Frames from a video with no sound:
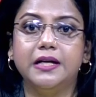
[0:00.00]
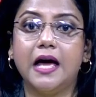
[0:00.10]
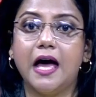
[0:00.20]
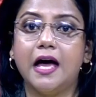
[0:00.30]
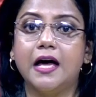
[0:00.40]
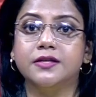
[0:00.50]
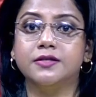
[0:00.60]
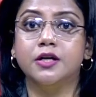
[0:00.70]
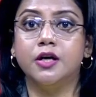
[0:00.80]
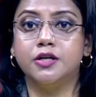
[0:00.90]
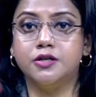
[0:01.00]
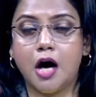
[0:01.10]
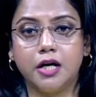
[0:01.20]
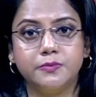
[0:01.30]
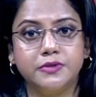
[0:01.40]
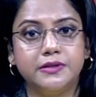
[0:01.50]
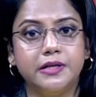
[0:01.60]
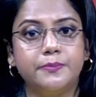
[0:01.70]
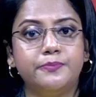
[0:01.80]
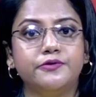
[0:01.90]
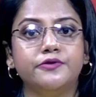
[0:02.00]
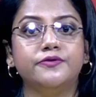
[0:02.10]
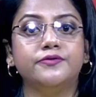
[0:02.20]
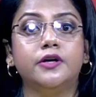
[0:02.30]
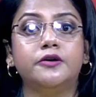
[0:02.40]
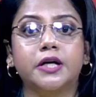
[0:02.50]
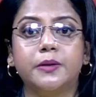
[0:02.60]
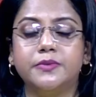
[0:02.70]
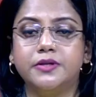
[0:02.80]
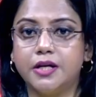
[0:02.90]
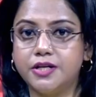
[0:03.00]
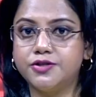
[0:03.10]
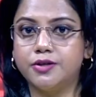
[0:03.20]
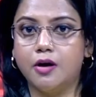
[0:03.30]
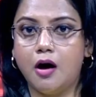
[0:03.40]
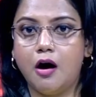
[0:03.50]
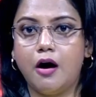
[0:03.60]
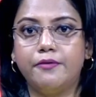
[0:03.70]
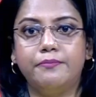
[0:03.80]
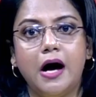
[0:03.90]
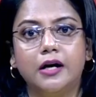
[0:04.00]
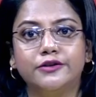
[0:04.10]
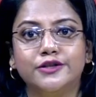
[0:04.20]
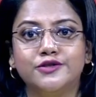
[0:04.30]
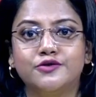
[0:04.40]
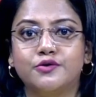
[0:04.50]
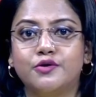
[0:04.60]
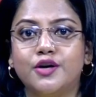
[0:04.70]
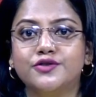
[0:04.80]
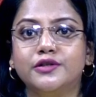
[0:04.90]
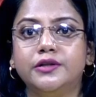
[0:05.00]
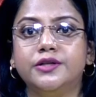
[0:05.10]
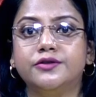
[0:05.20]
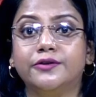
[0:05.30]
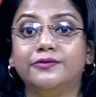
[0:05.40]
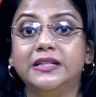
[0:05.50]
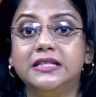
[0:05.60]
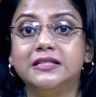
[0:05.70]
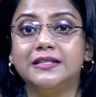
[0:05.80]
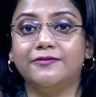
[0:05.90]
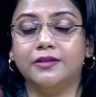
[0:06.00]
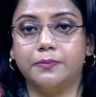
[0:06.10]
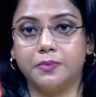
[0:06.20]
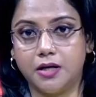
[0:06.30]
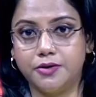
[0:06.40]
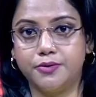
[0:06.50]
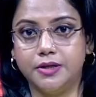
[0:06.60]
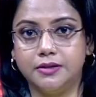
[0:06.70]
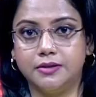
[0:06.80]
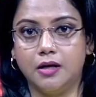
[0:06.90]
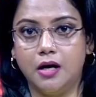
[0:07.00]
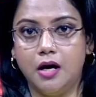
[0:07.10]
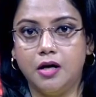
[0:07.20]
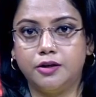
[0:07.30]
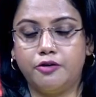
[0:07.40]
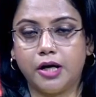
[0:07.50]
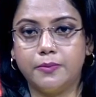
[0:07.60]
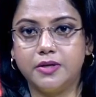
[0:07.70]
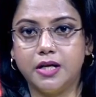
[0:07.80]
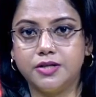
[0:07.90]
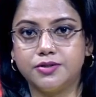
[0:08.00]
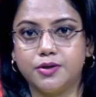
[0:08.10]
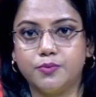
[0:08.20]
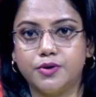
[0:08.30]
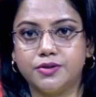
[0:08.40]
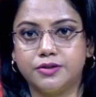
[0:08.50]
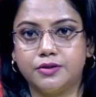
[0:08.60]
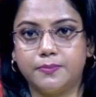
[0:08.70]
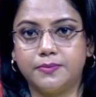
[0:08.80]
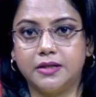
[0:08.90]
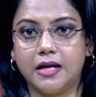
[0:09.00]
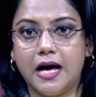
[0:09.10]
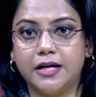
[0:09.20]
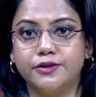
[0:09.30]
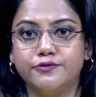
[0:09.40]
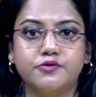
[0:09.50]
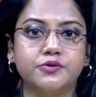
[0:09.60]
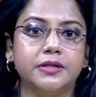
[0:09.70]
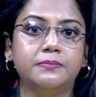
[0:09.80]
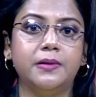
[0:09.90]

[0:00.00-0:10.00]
has unanimously approved the recommendation of Bangladesh to cross the list of least developed countries. The recommendation was adopted at the 40th